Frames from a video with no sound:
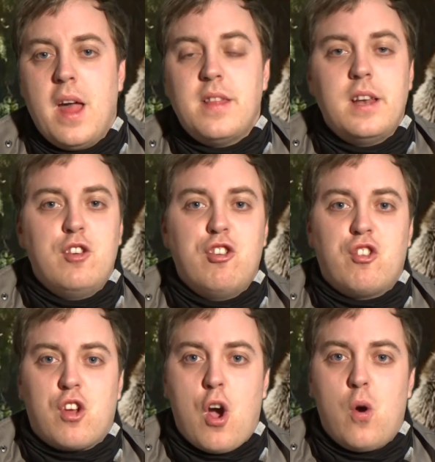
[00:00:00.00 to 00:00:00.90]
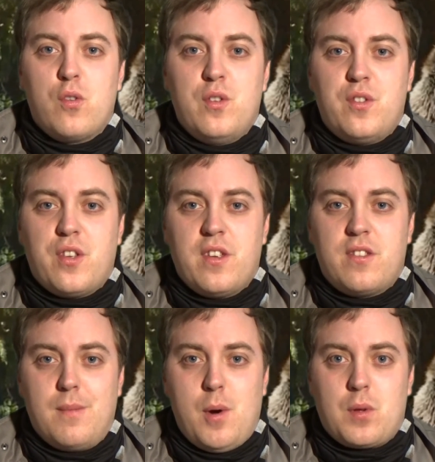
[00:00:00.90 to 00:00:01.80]
And then he just goes and
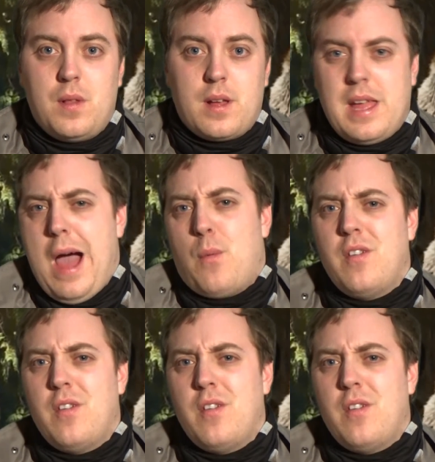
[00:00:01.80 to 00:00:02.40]
says to Mowgli, like, yeah,